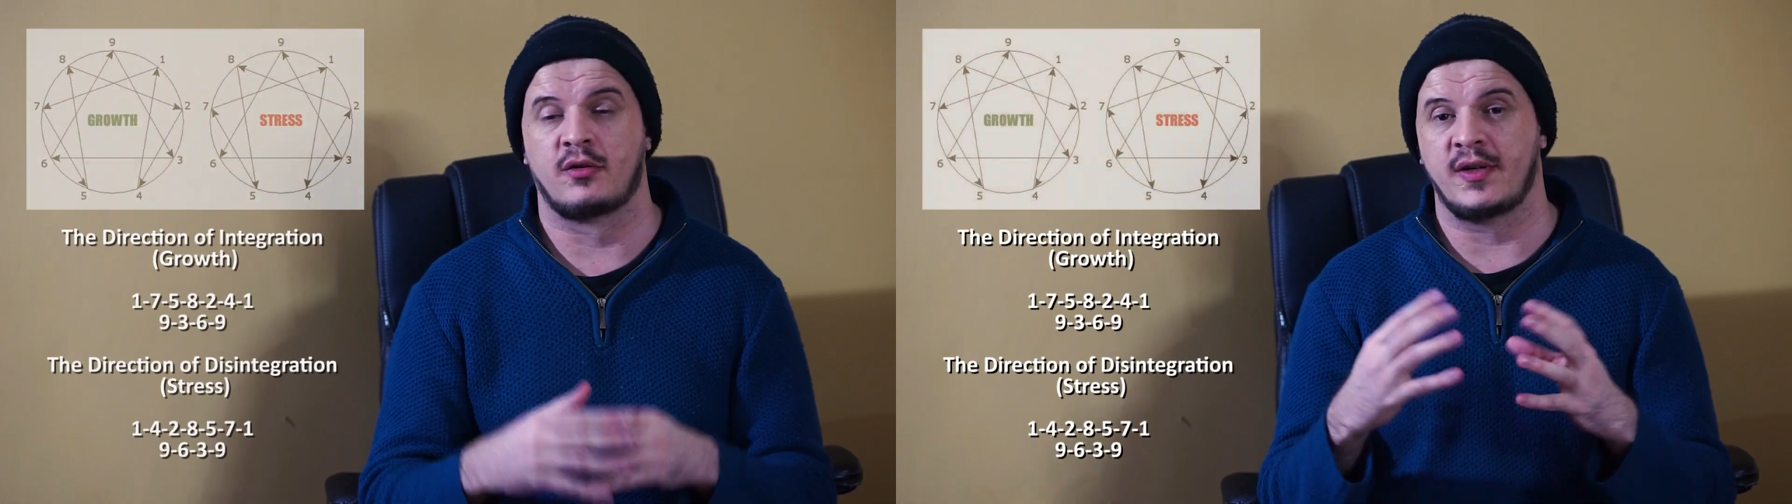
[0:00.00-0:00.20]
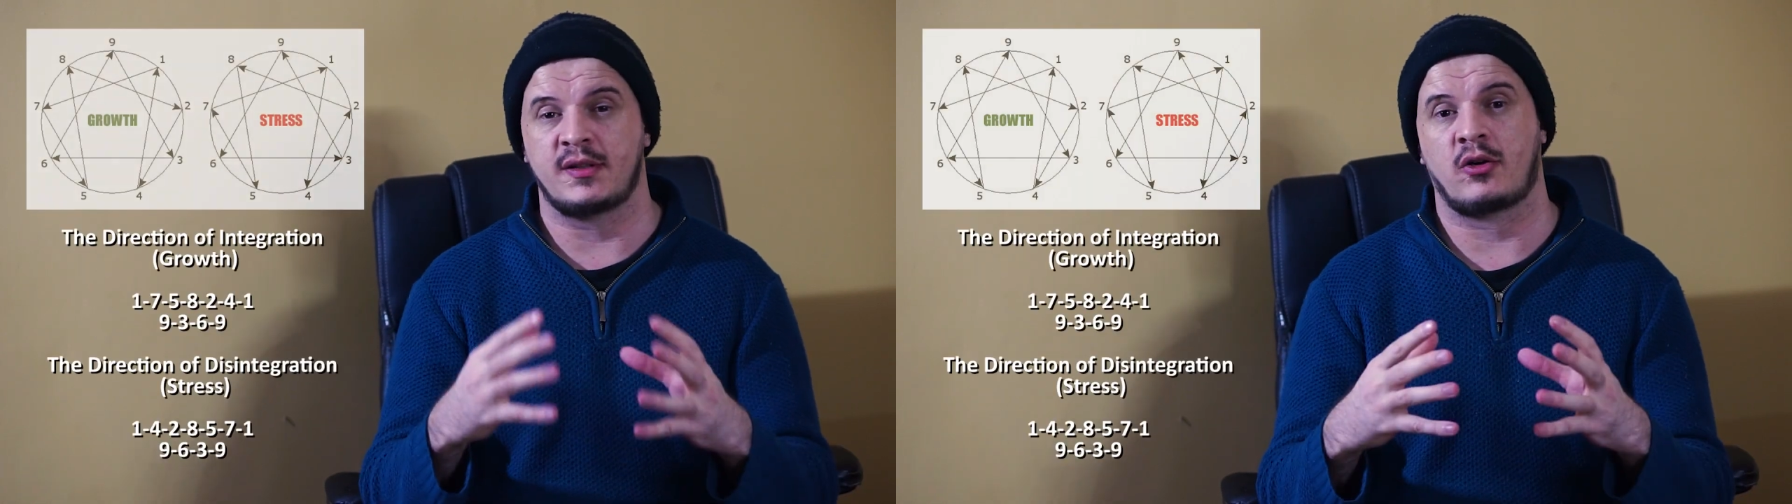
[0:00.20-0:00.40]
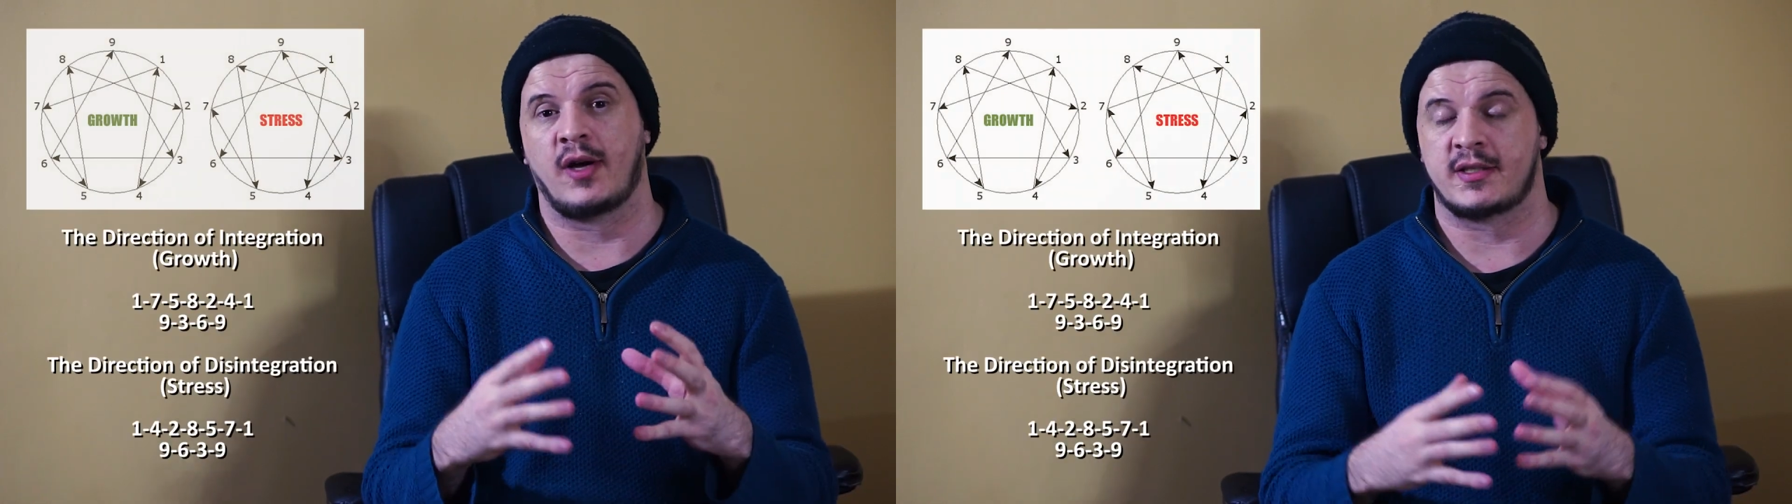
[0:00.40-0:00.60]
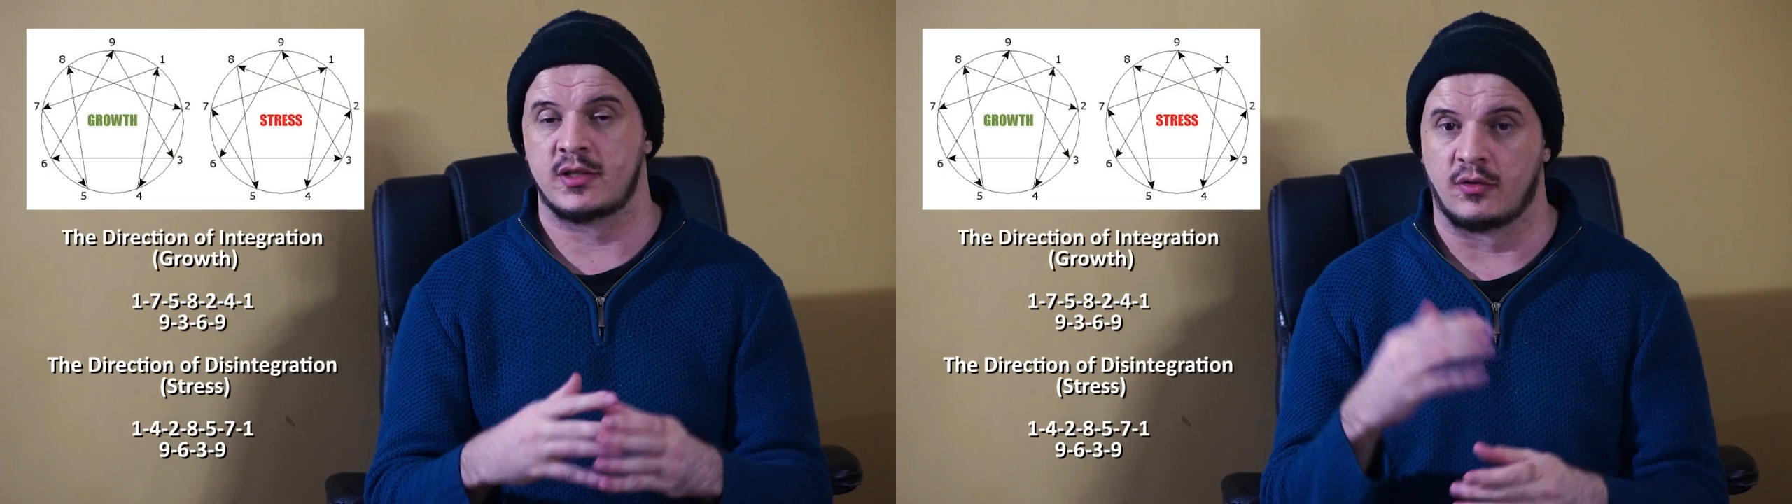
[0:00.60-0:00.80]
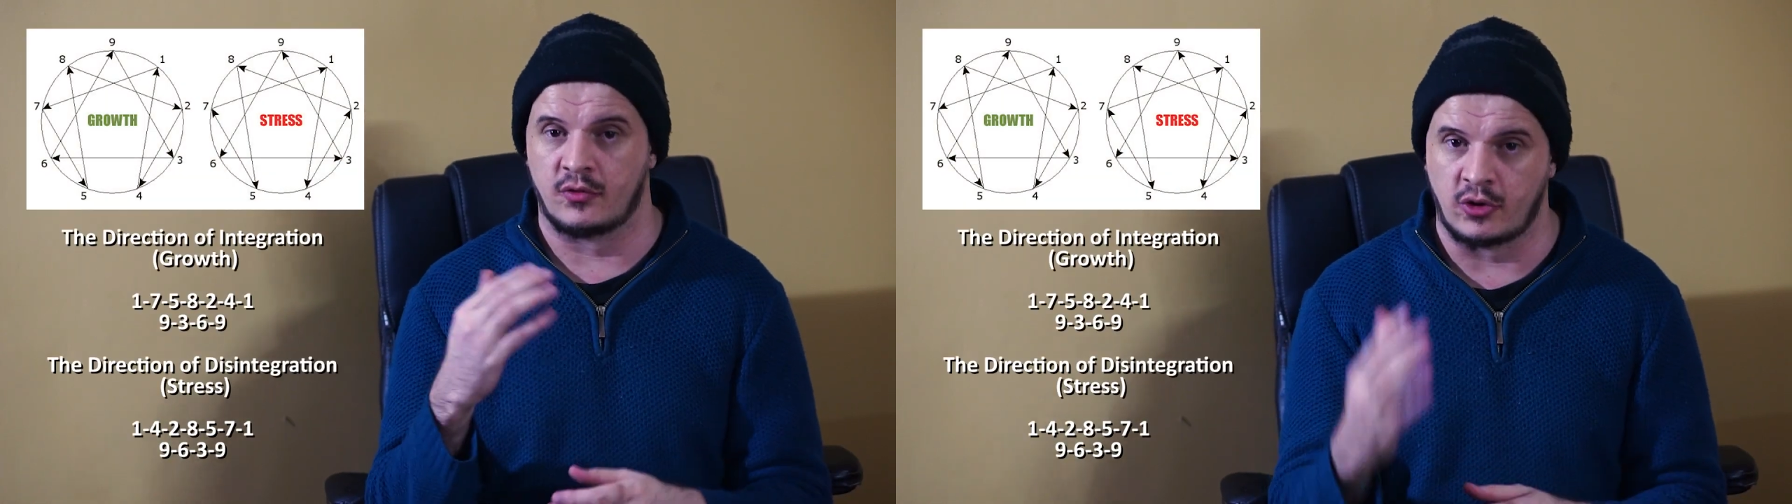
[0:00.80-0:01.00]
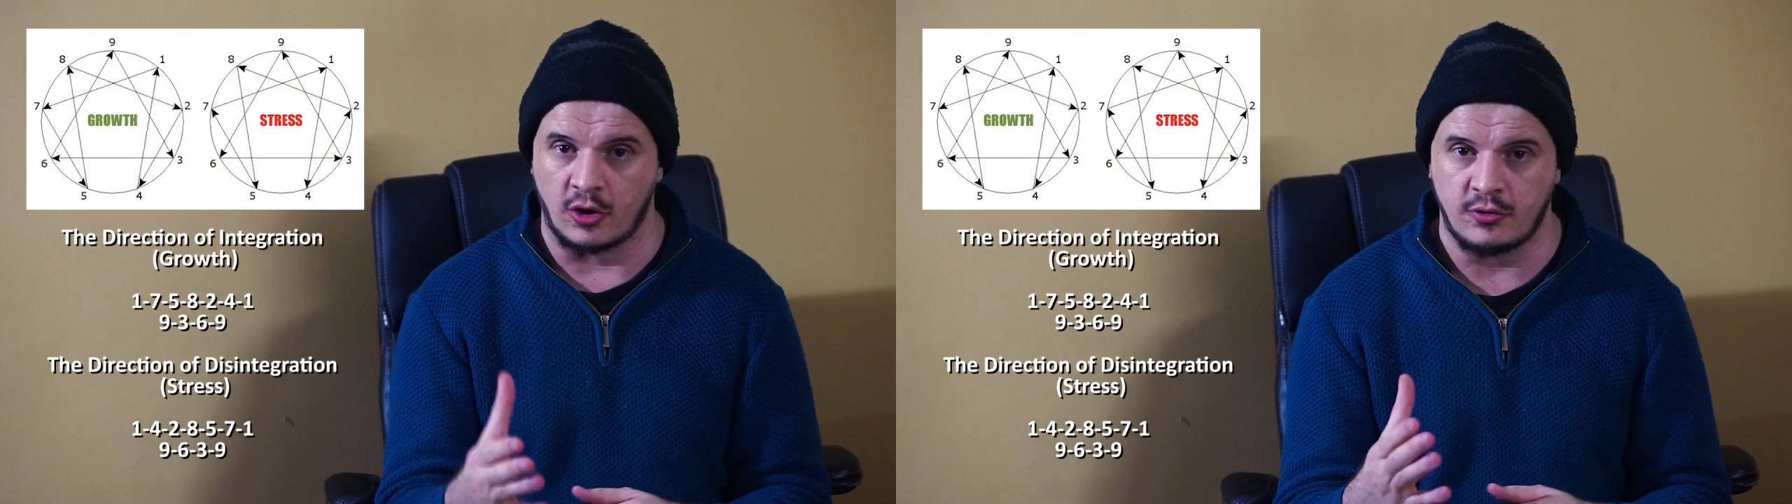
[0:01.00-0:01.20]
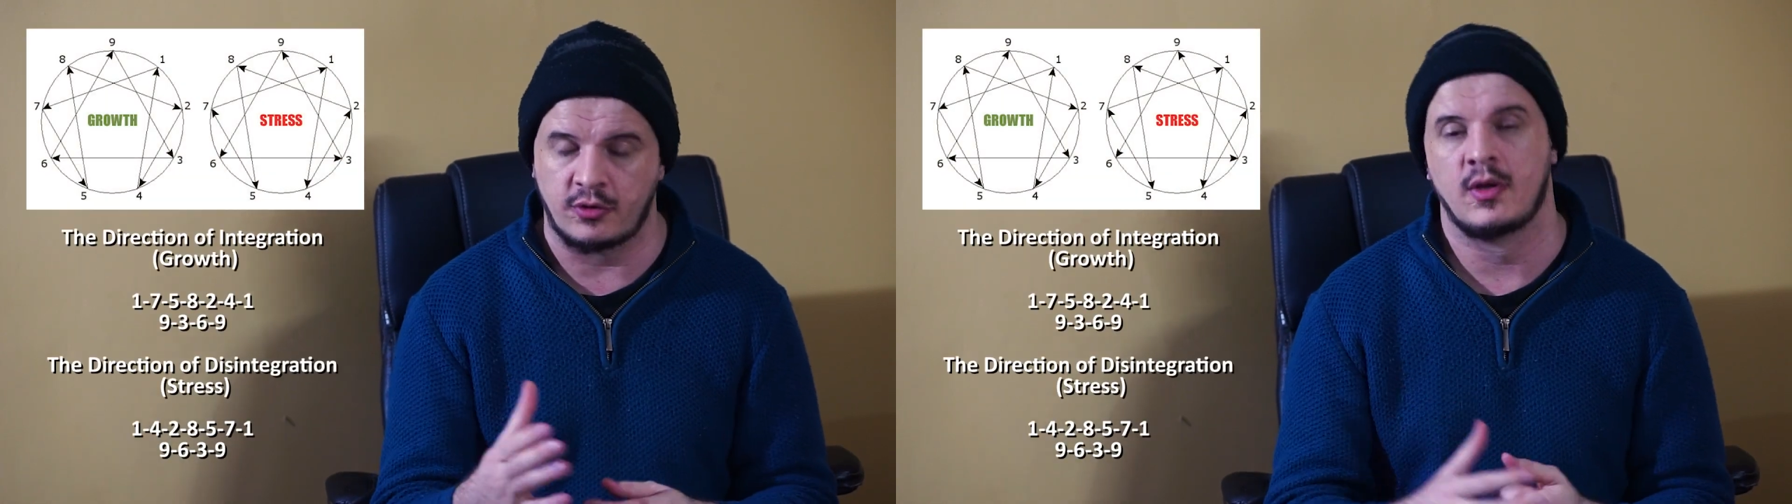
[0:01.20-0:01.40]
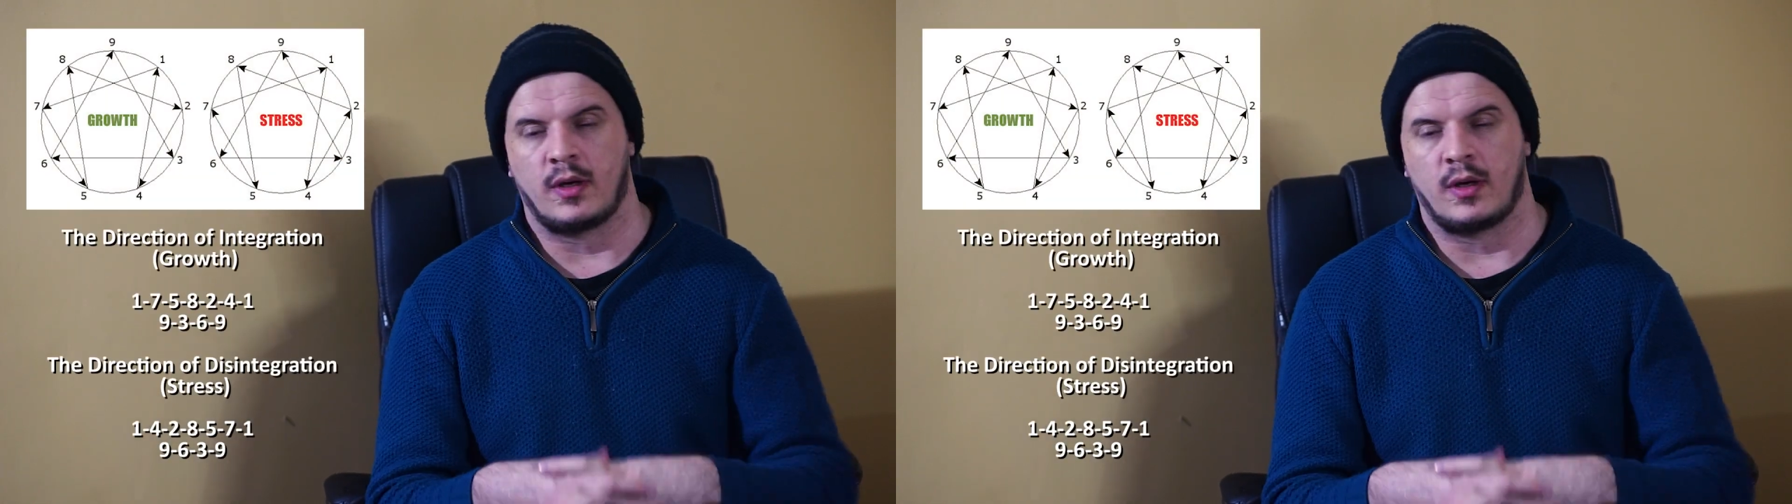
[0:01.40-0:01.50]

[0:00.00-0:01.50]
integration of growth.